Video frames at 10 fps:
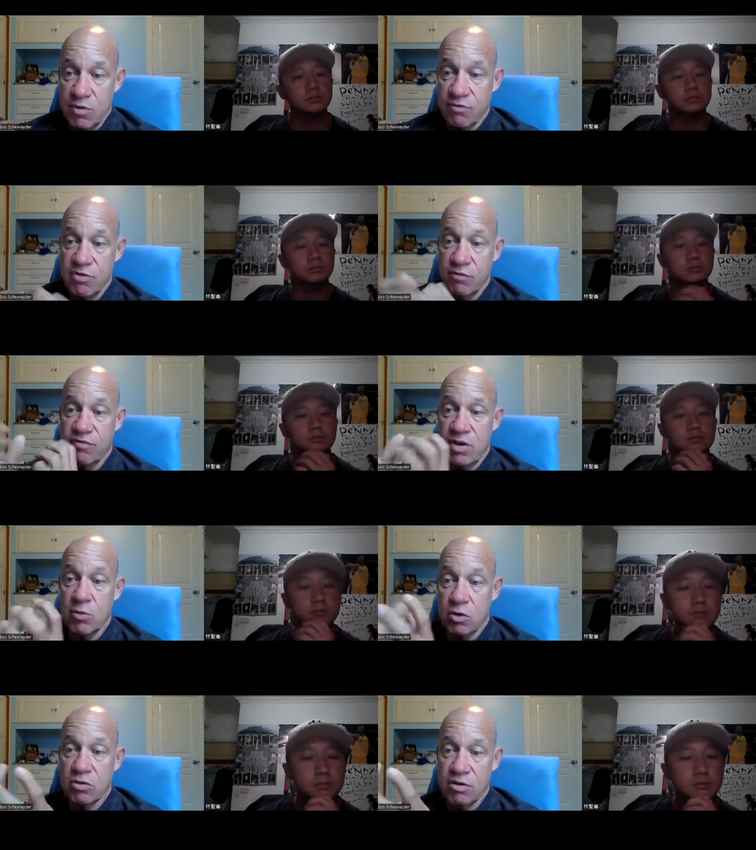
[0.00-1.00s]
Speaker 1: the, the
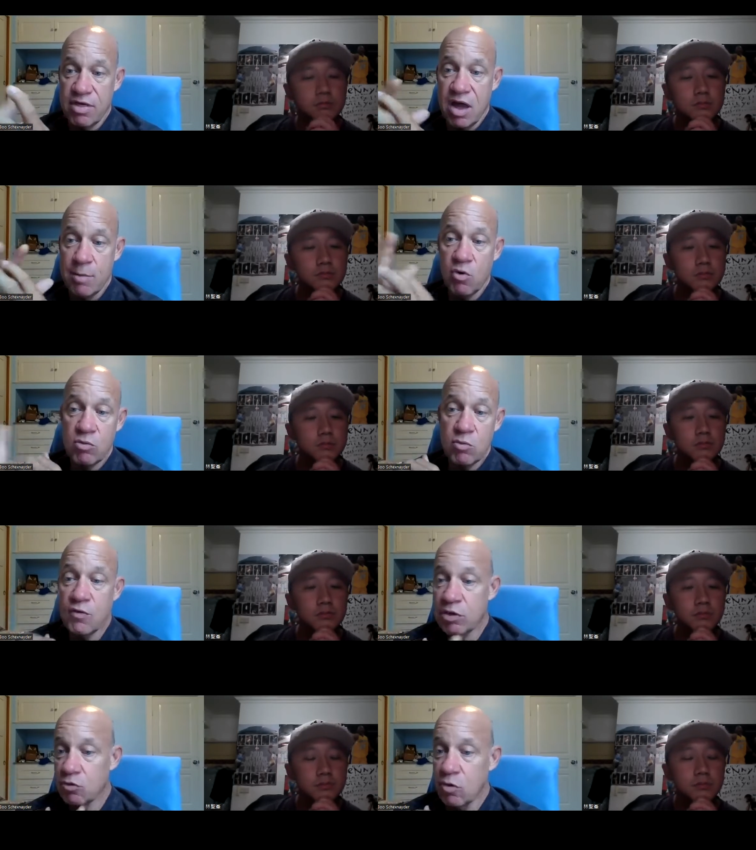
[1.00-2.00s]
femur, the thigh bone
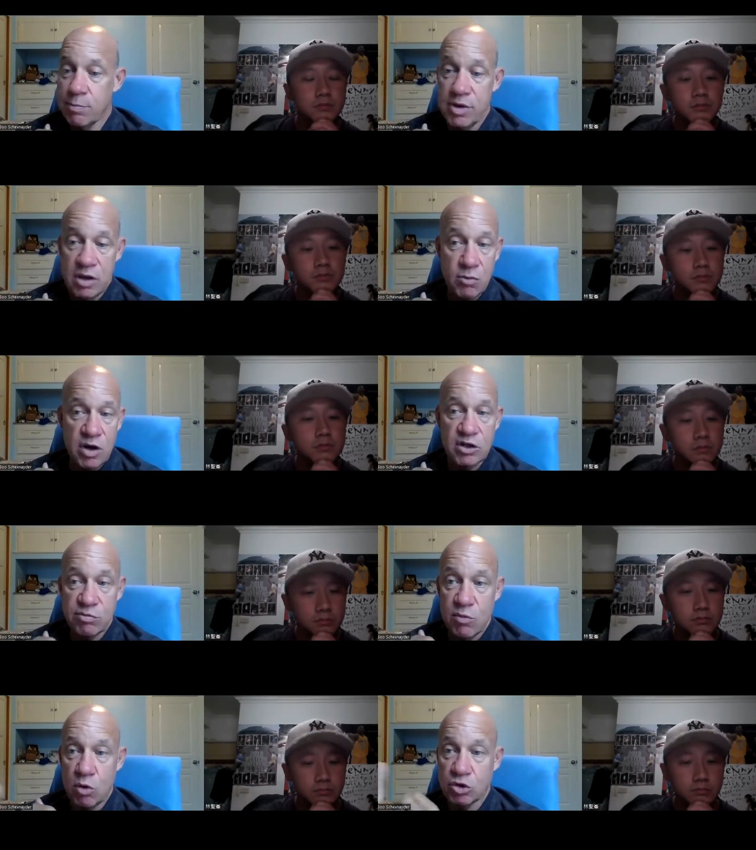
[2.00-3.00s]
moving through a big range
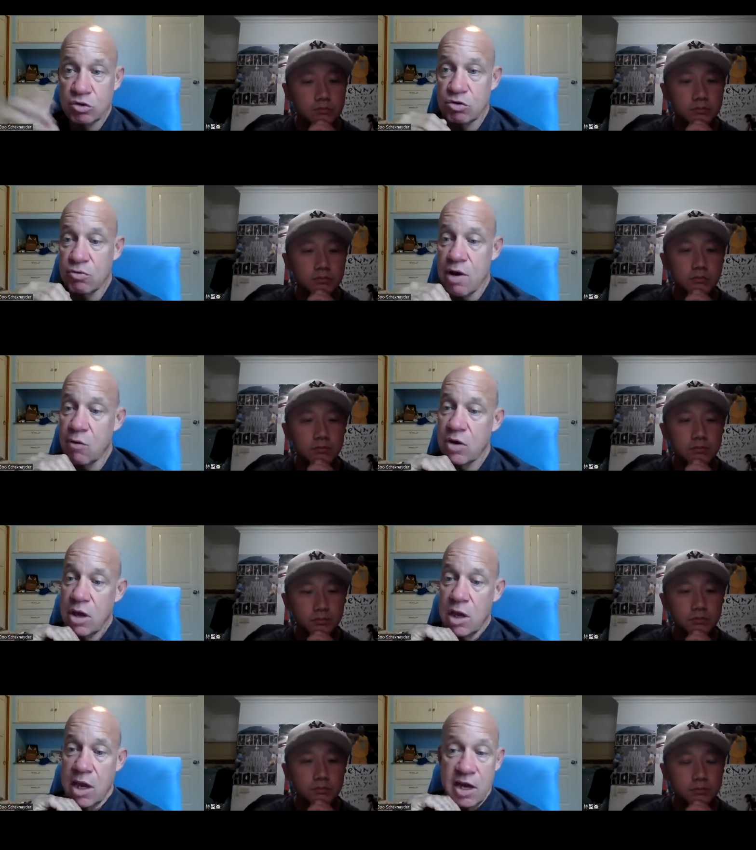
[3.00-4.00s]
of motion throughout.
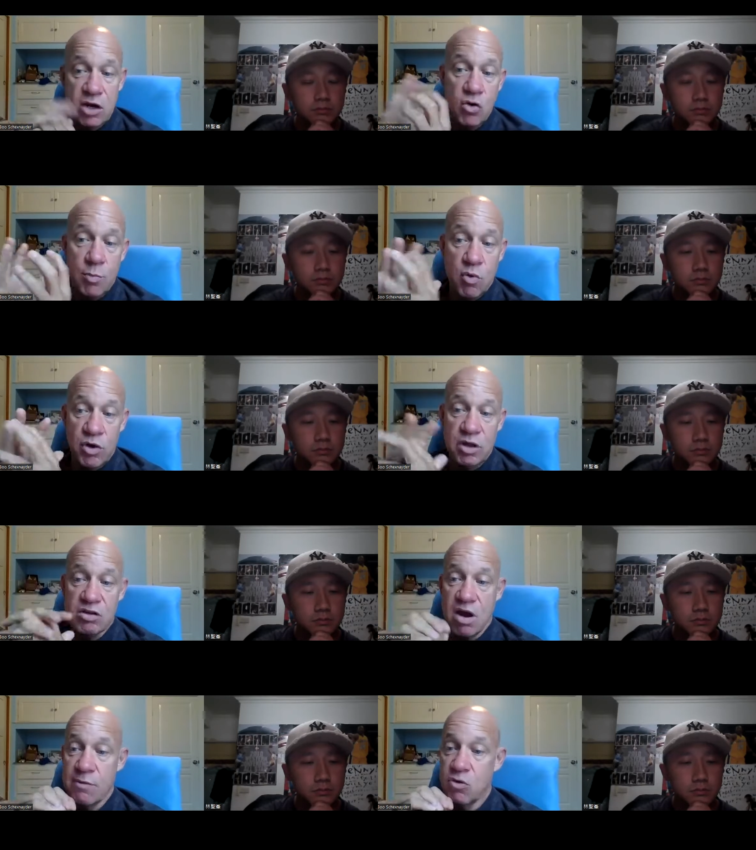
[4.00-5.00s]
And at no point in
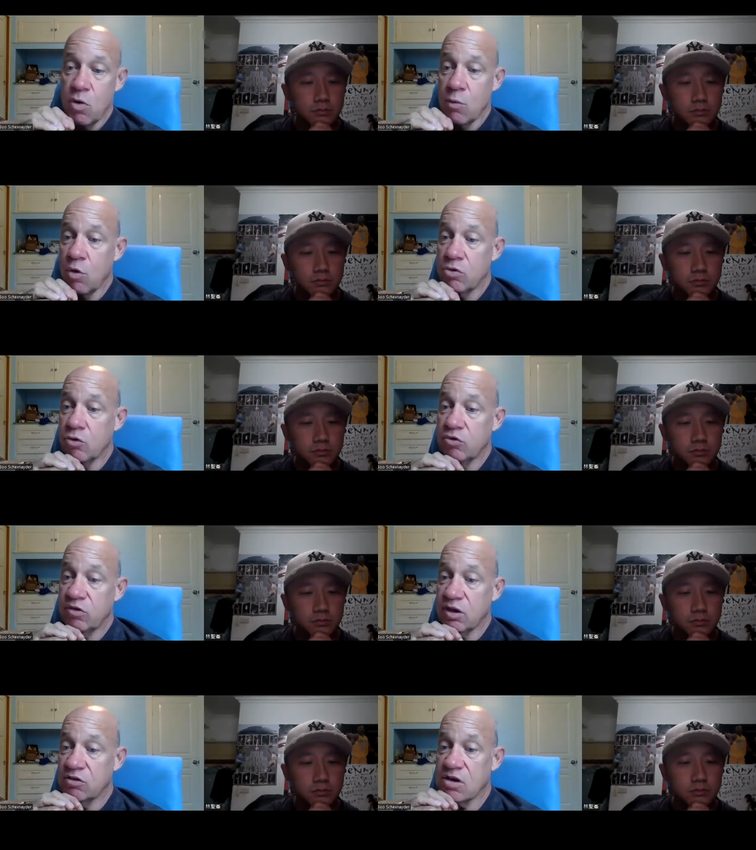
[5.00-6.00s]
time do I want those
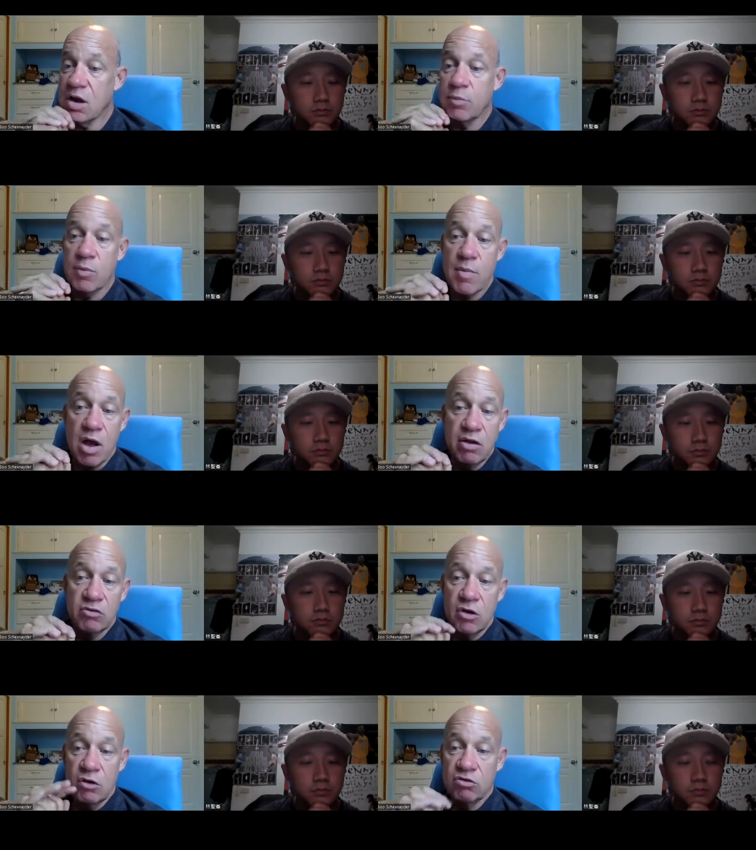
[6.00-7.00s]
things
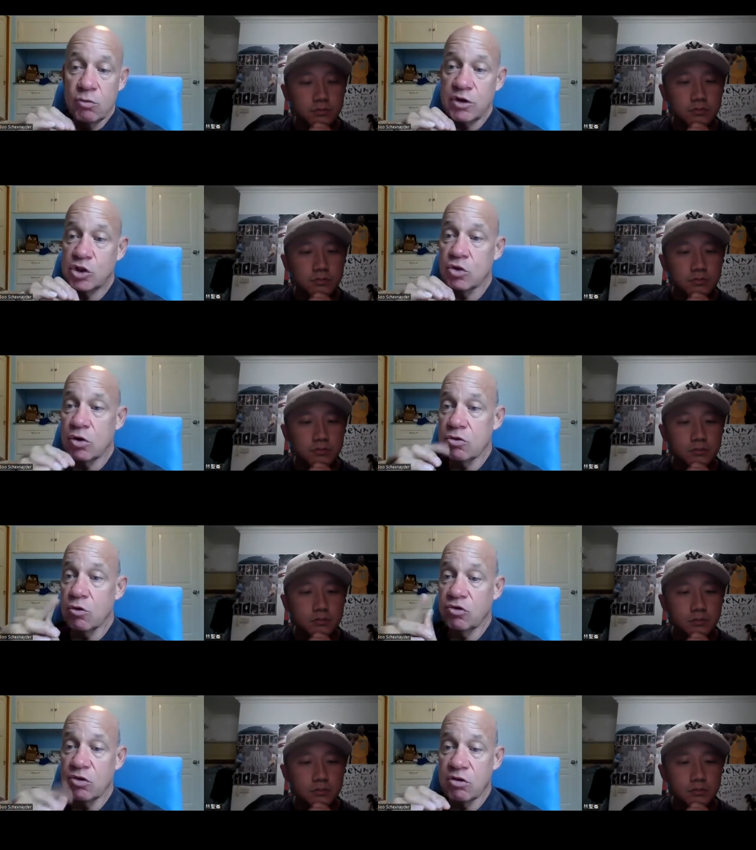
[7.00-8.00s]
compromised. So in short,
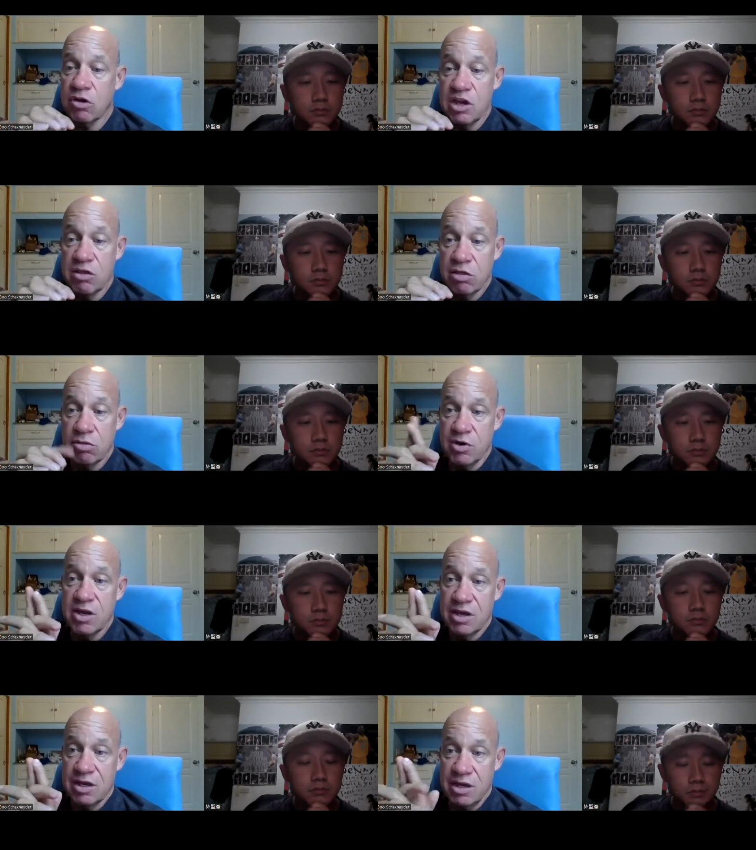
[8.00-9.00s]
those are the key three
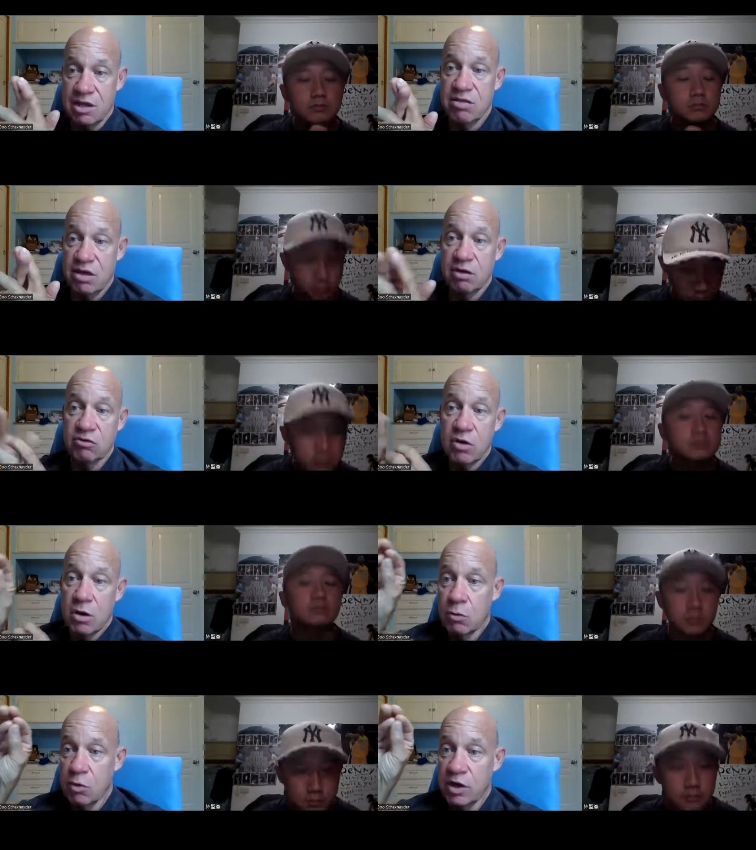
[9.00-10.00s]
key things:
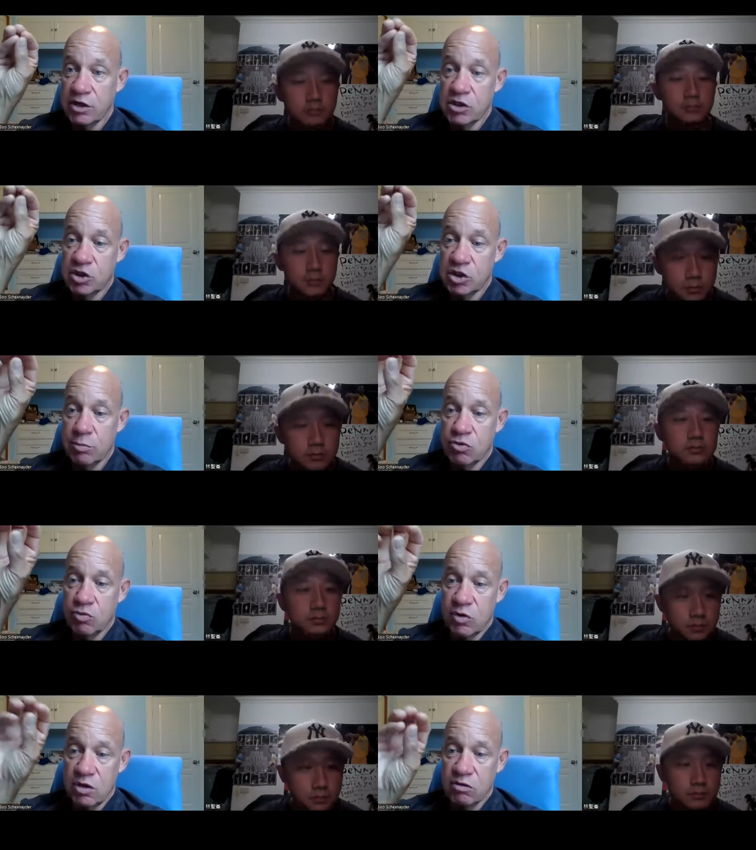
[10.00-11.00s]
relationship
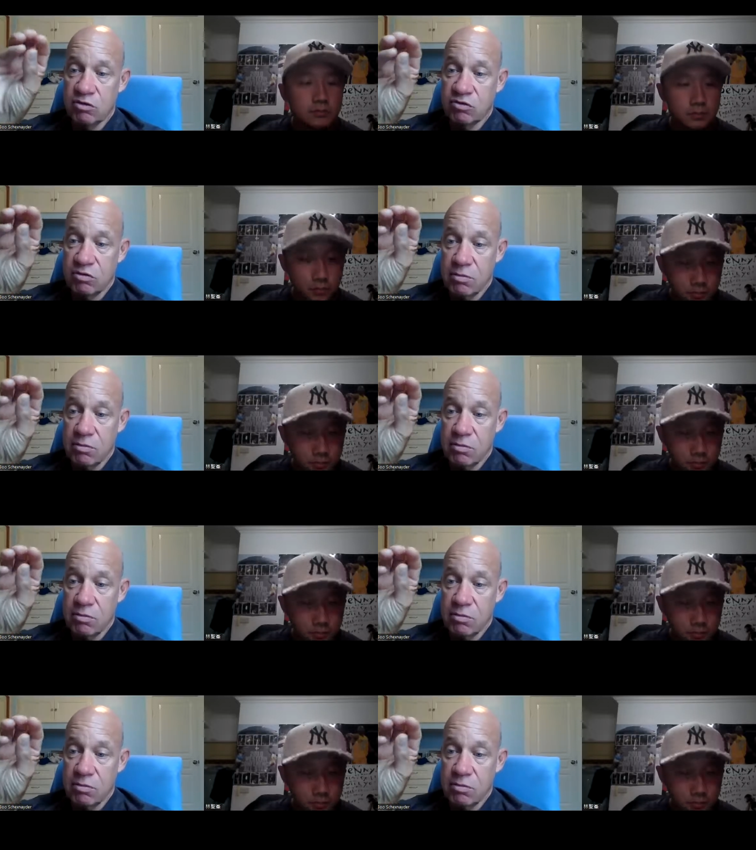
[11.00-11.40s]
between the